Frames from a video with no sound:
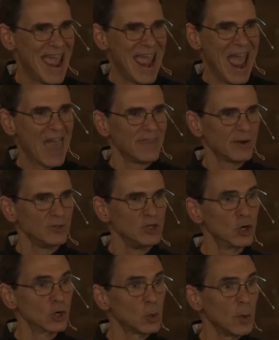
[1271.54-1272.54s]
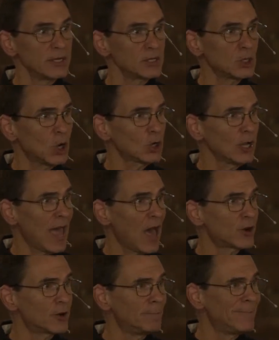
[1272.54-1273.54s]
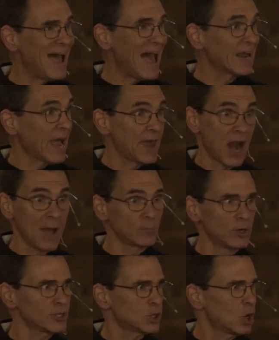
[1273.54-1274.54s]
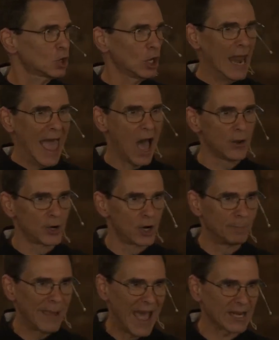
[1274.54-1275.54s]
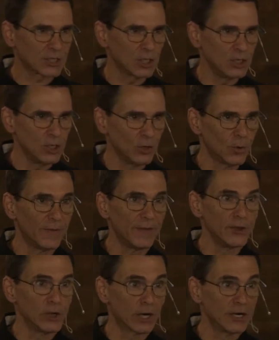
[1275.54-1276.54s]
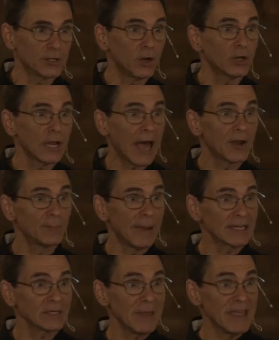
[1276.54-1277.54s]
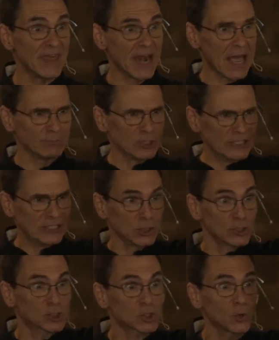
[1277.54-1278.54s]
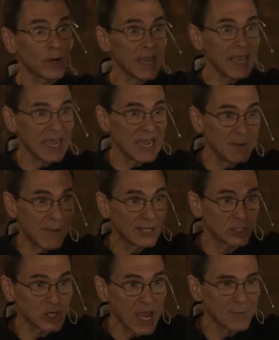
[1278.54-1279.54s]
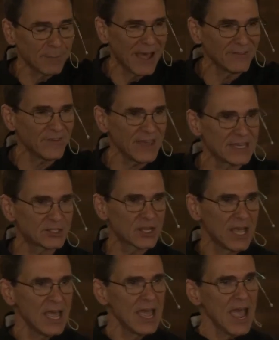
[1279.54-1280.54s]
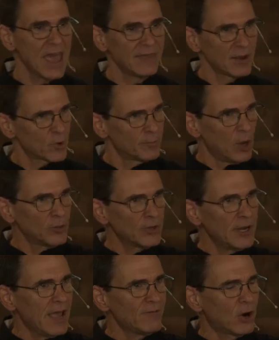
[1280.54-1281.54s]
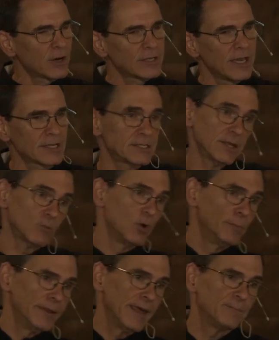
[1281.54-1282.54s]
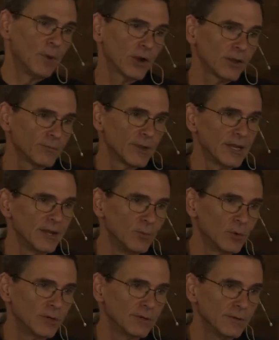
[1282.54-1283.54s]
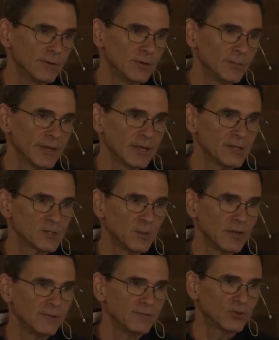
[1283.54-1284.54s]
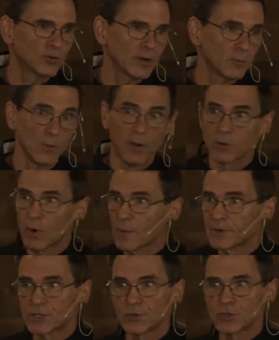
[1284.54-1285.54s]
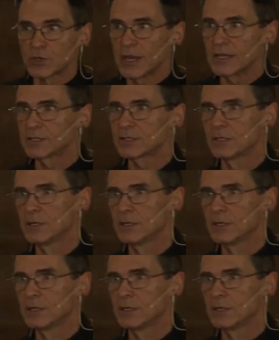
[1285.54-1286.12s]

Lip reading: And then you're going to talk louder back, and I'm going to talk louder back to you, and then you're going to talk louder back to me, and then I'm going to scream and shake my fist. And then we're both going to have heart attacks, and there won't be that argument anymore, because we wonder why we're so stressed.